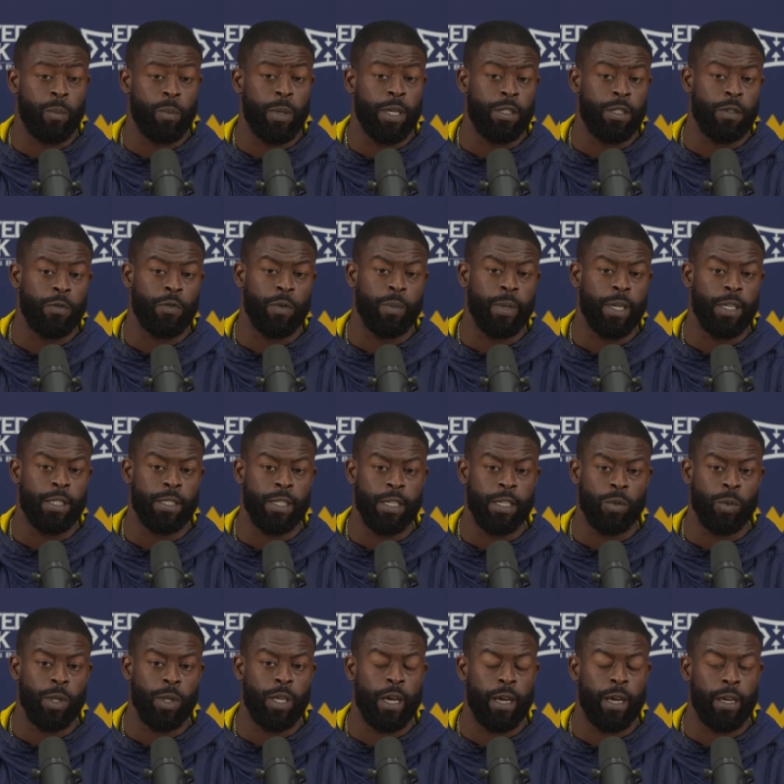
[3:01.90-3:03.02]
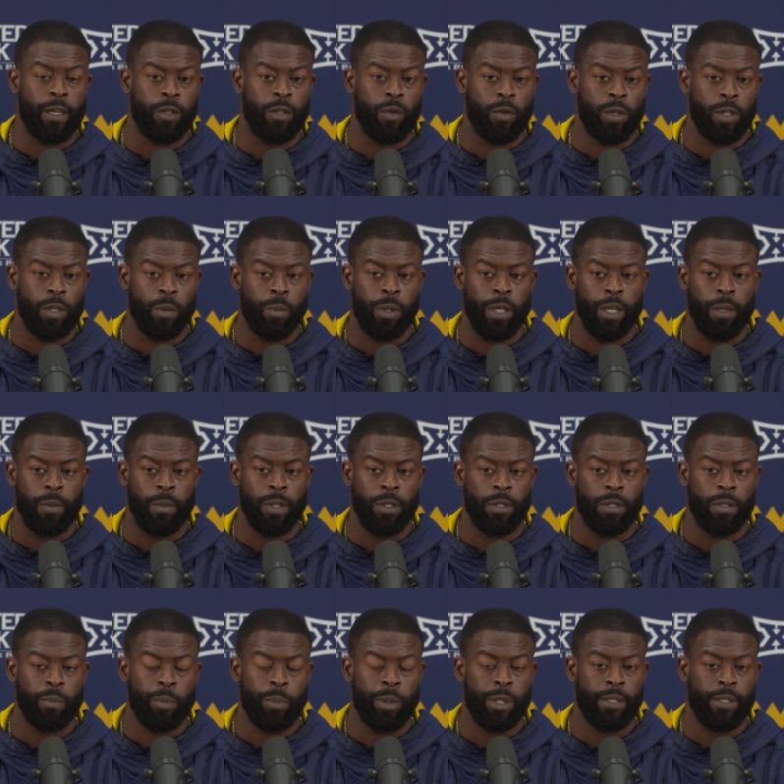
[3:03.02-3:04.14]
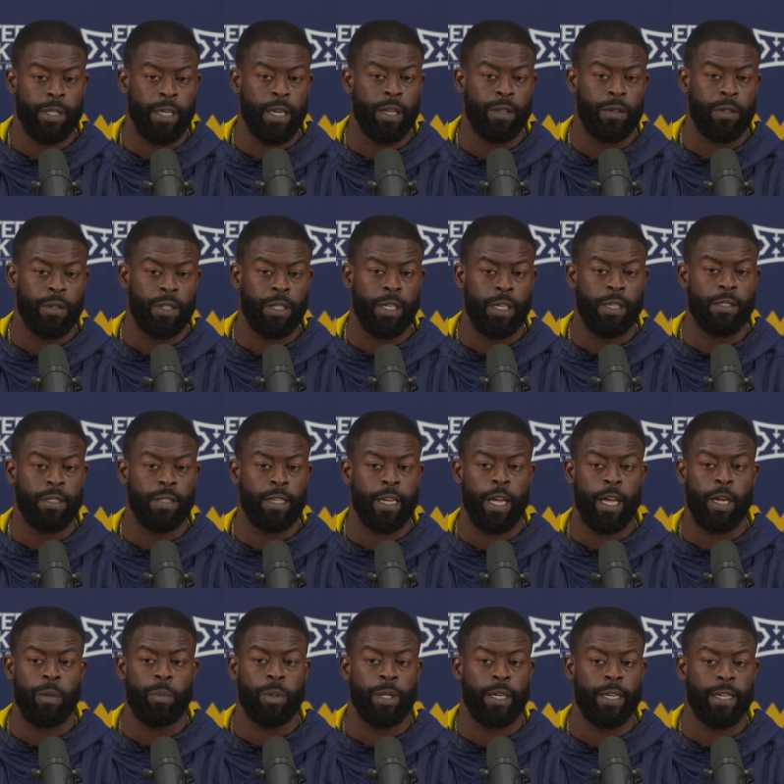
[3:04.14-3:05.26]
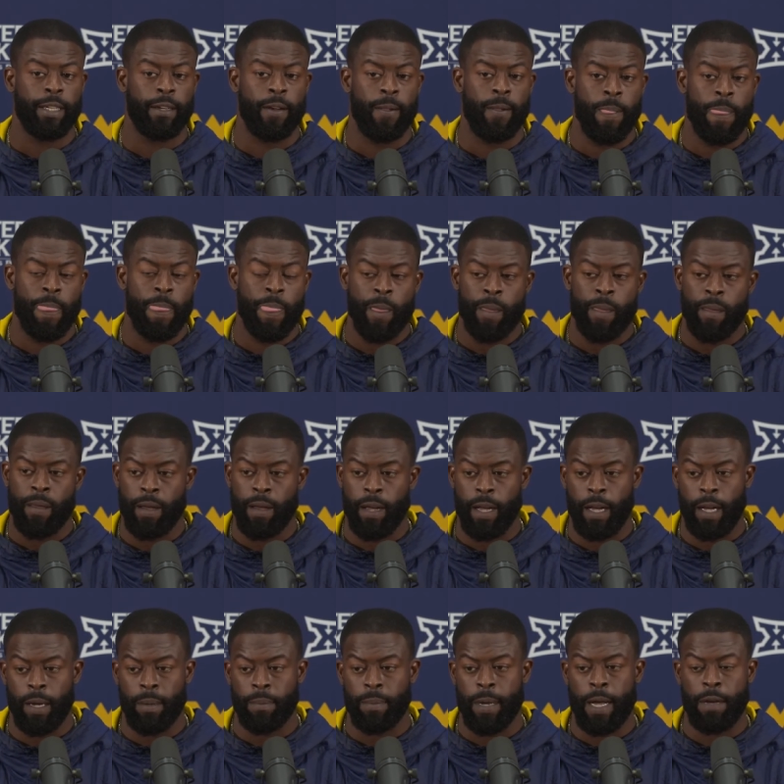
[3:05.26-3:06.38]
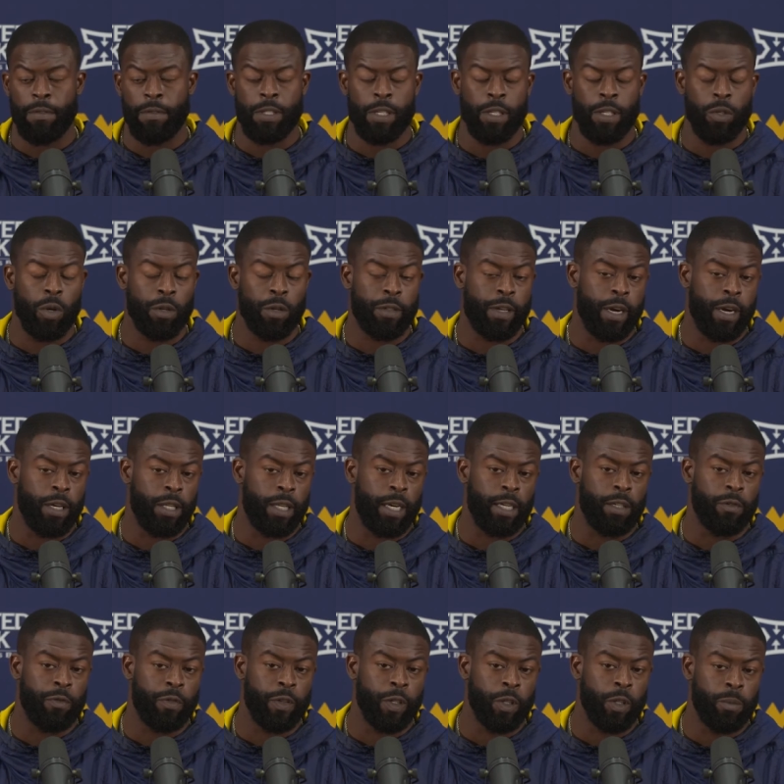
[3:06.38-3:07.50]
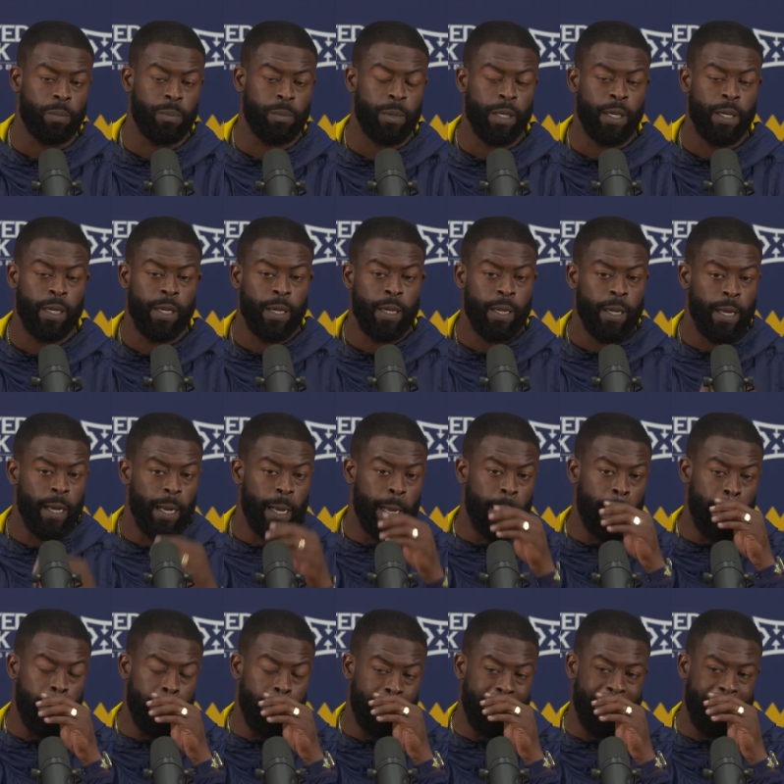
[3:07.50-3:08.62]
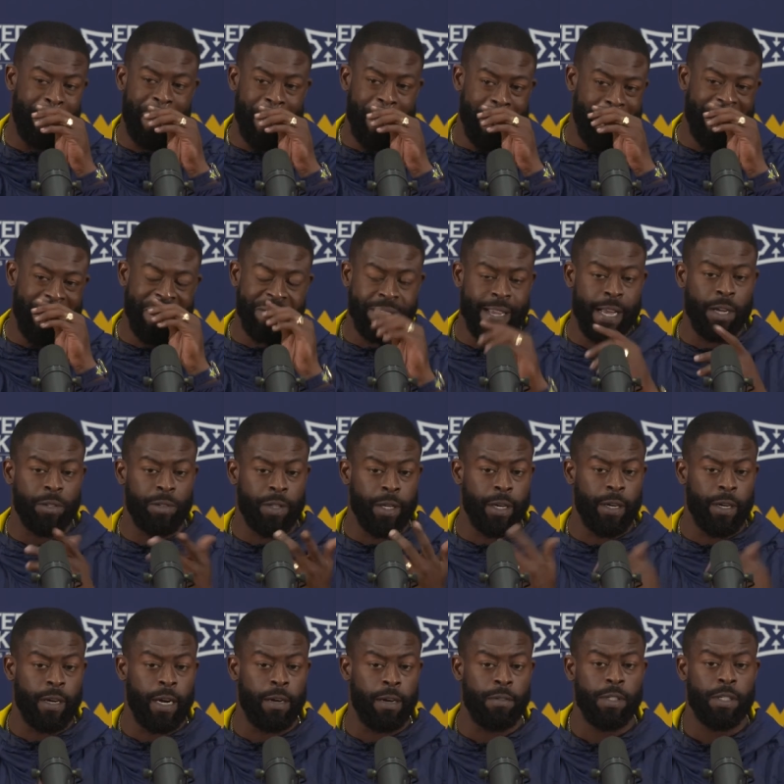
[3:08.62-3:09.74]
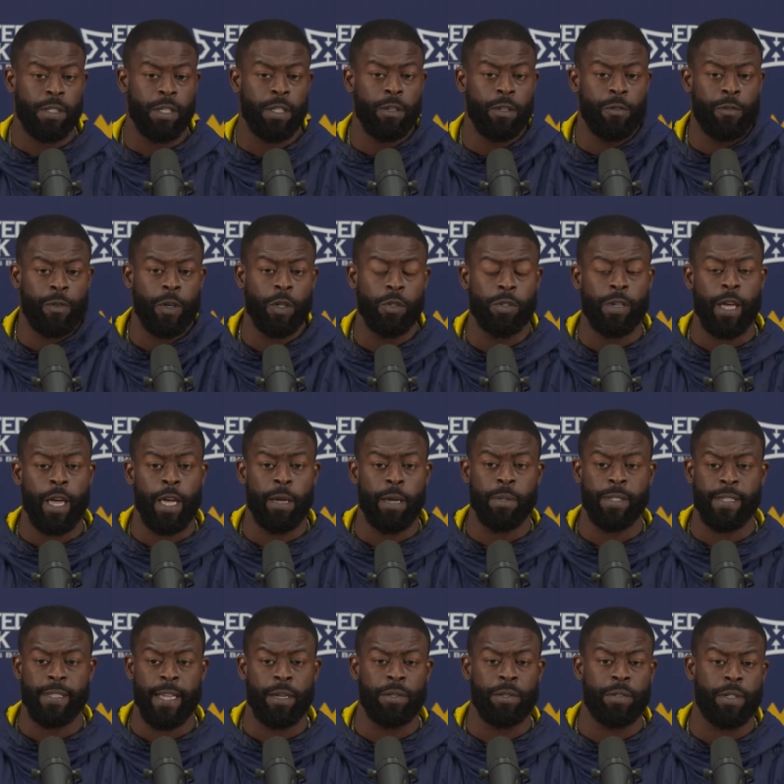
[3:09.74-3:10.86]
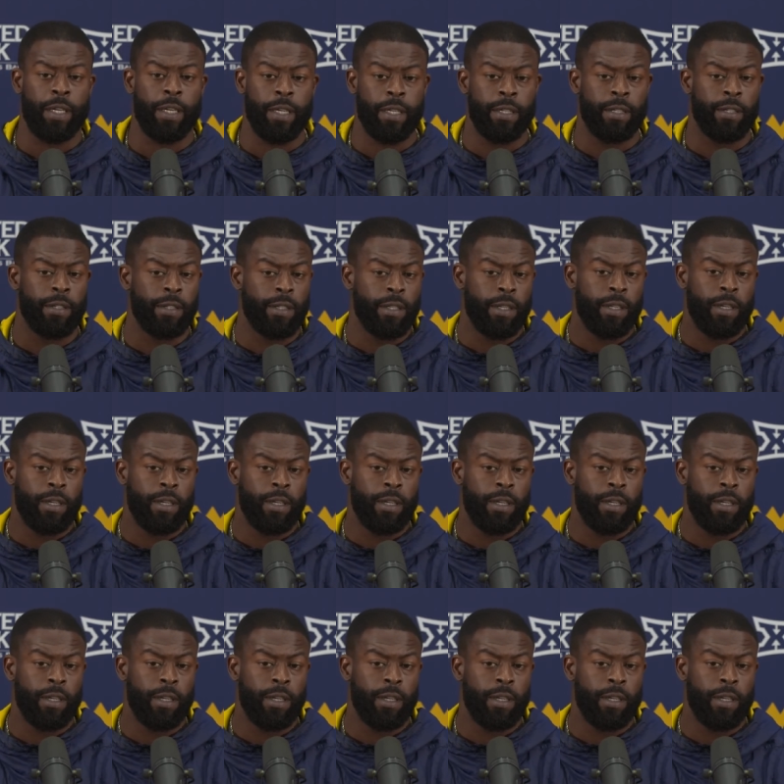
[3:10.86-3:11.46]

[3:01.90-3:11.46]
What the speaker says: as much information as we can in order to be able to put together a decent game plan. Obviously, North Carolina film is out there. Obviously, the first game is out there.